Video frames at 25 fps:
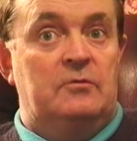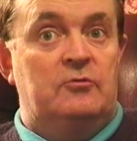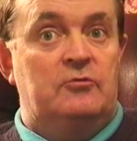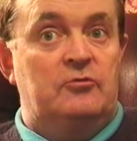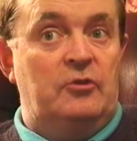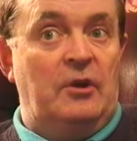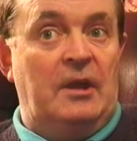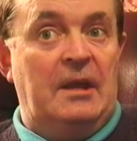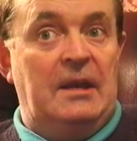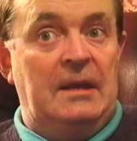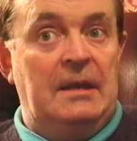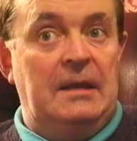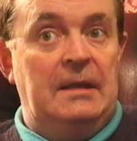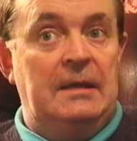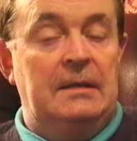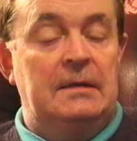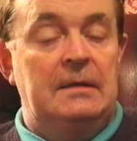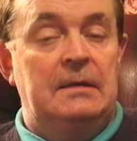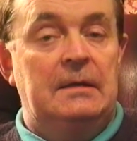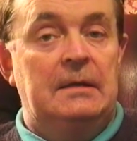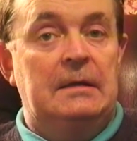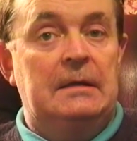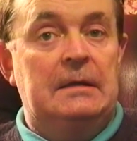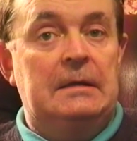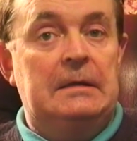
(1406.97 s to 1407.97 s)
training,
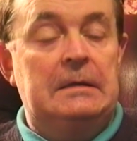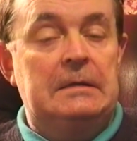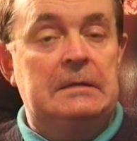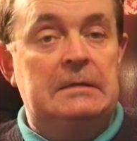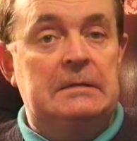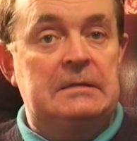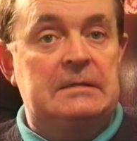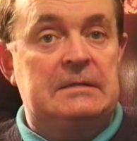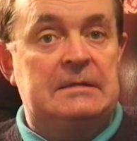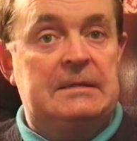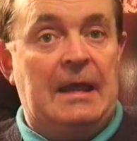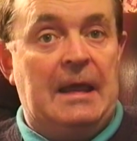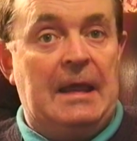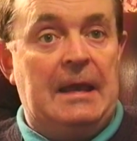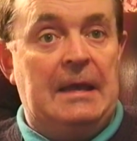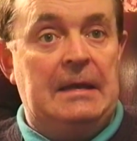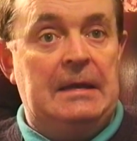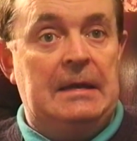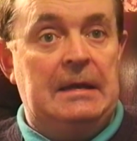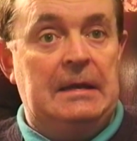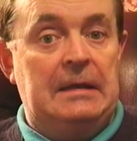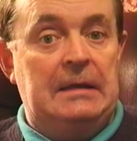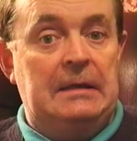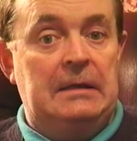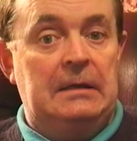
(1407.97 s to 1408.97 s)

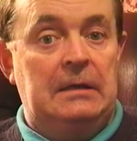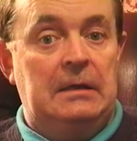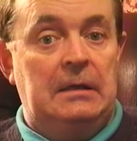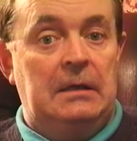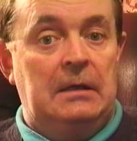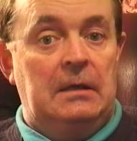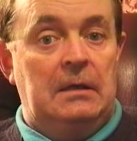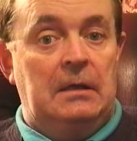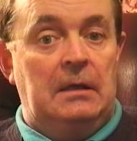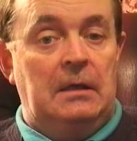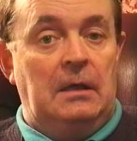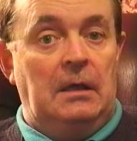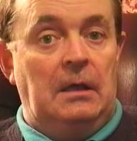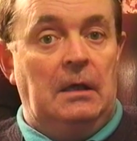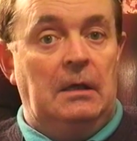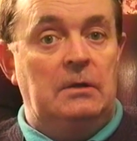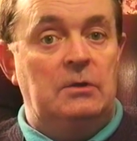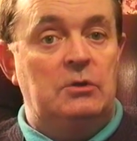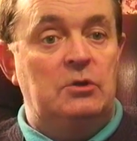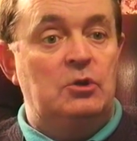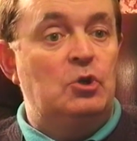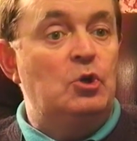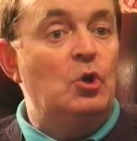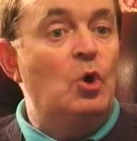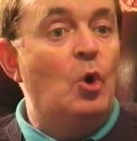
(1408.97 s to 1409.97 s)
understanding,
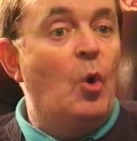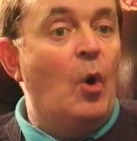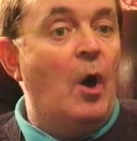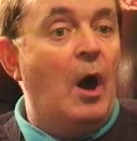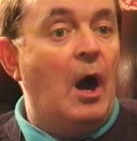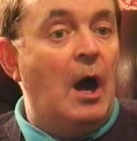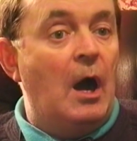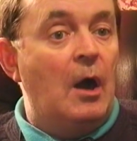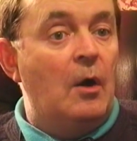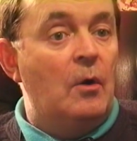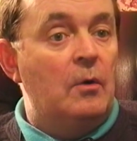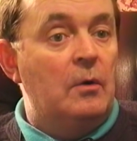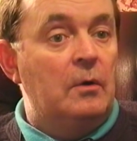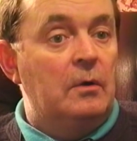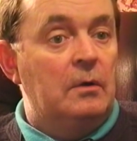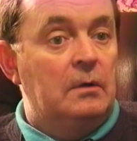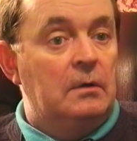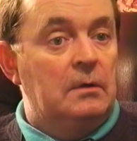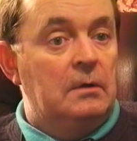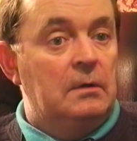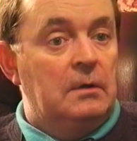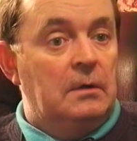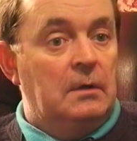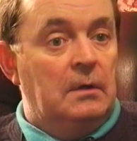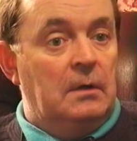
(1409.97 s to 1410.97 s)
and know-how
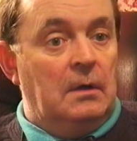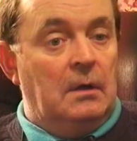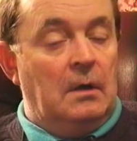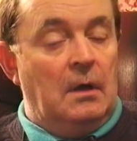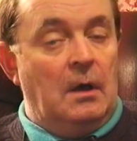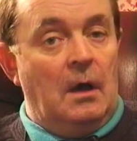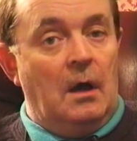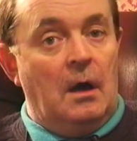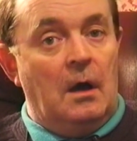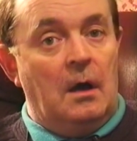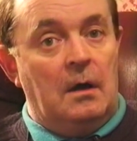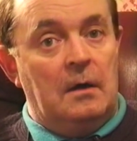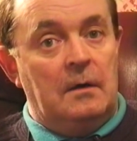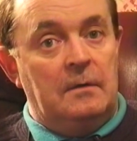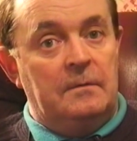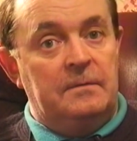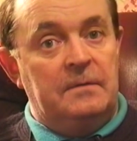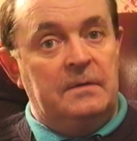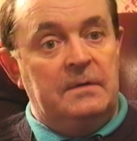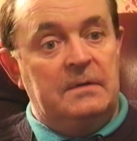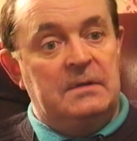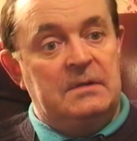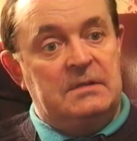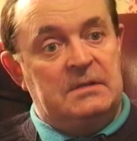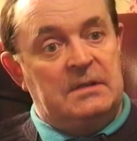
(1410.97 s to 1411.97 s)
of
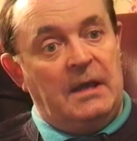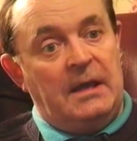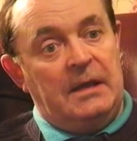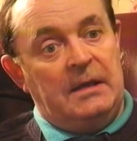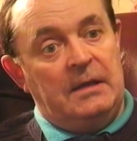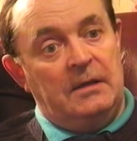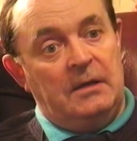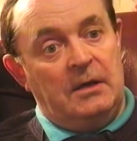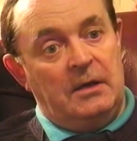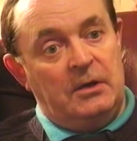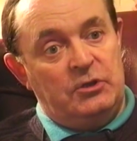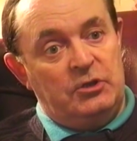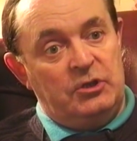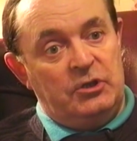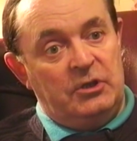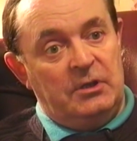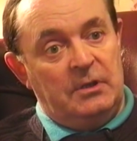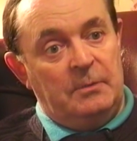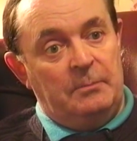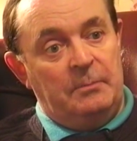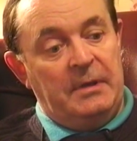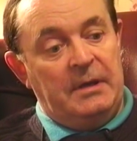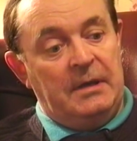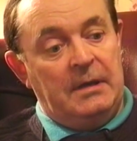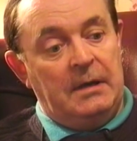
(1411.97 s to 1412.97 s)
the psychological,
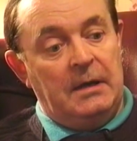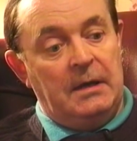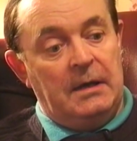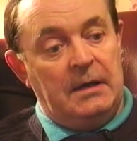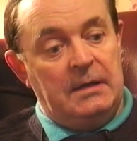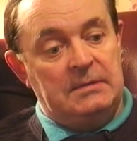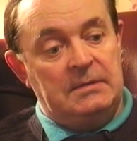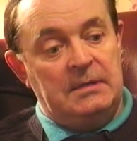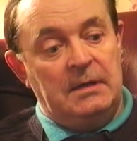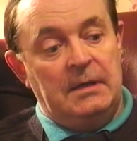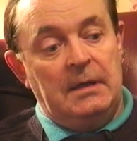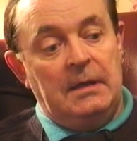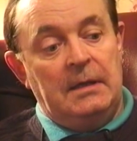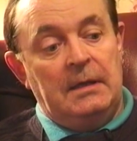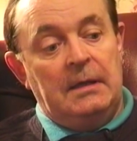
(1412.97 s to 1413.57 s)
because